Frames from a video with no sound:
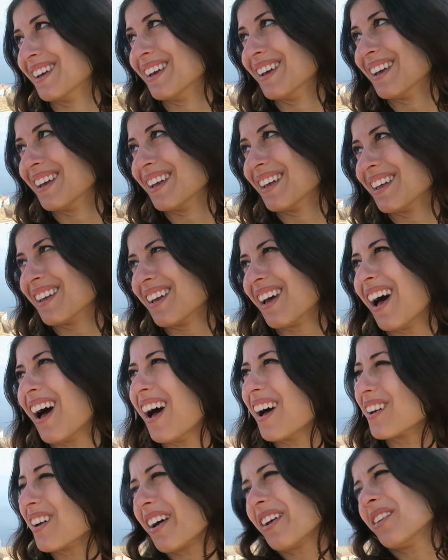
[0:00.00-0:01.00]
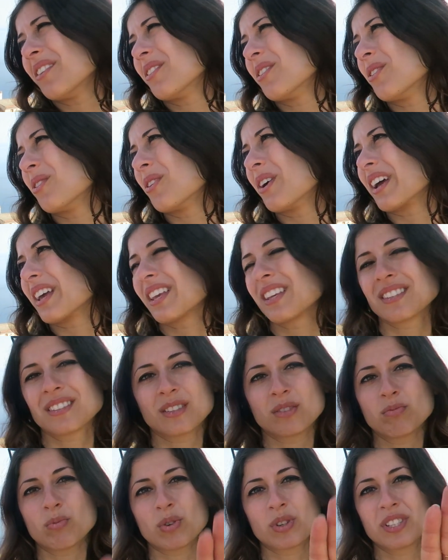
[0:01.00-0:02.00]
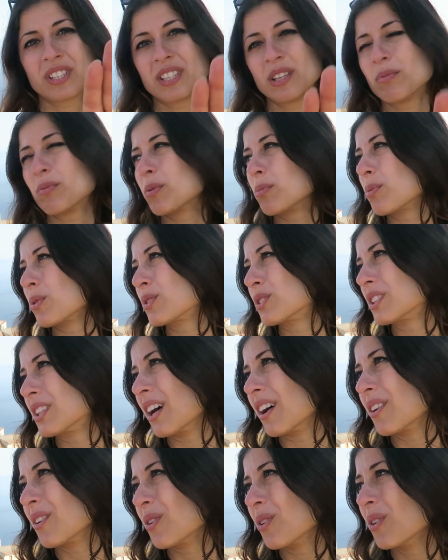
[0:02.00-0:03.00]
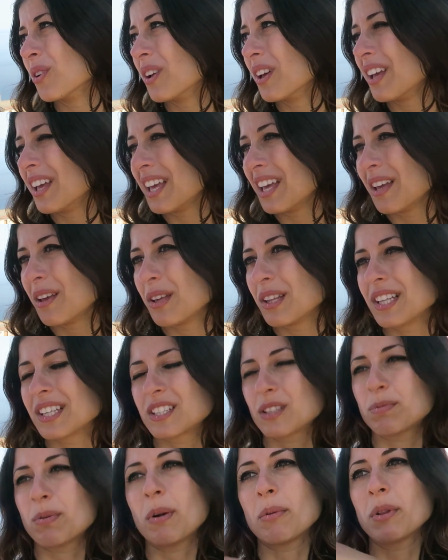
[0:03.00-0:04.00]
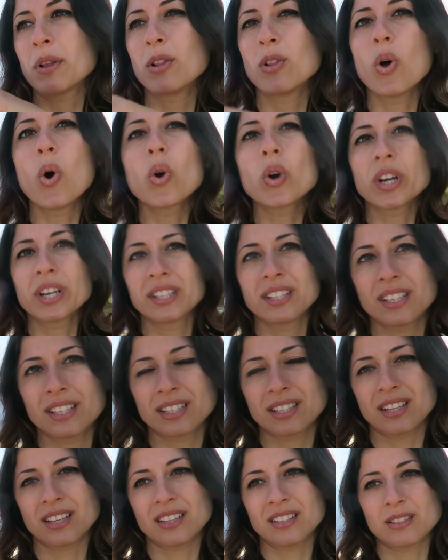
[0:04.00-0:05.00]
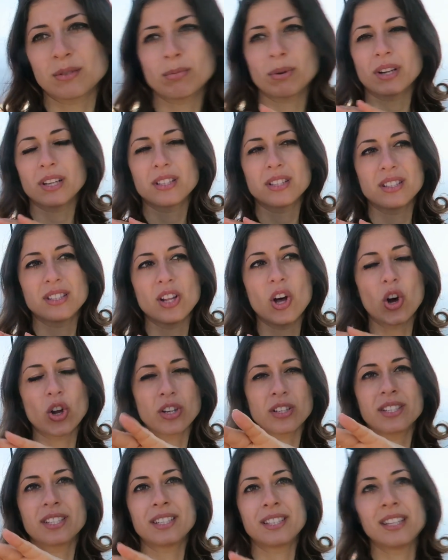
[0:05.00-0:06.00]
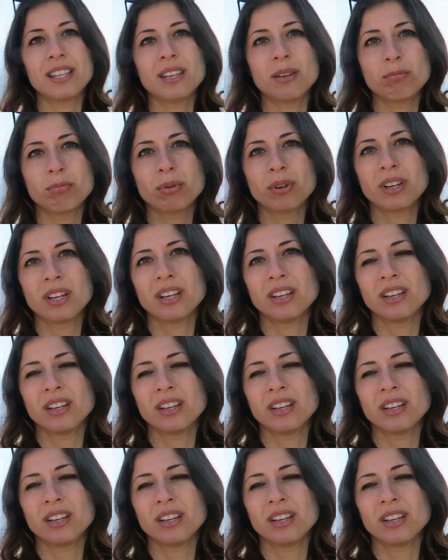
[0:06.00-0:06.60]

Do you think? I don't know, I guess it's more steep in Positano. This is probably longer distance, but it's not as steep.